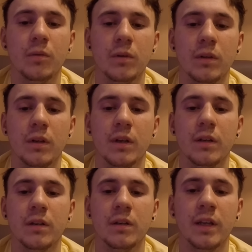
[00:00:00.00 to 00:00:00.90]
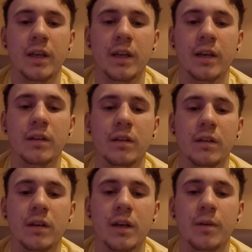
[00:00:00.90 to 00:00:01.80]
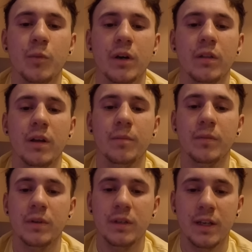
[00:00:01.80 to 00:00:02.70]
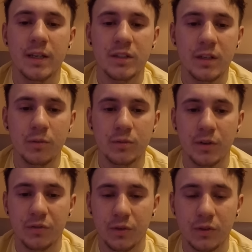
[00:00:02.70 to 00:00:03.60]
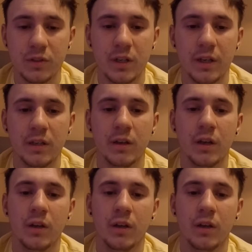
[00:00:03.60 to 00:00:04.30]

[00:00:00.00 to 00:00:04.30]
will undertake it, and I am one of them. Yesterday was my first day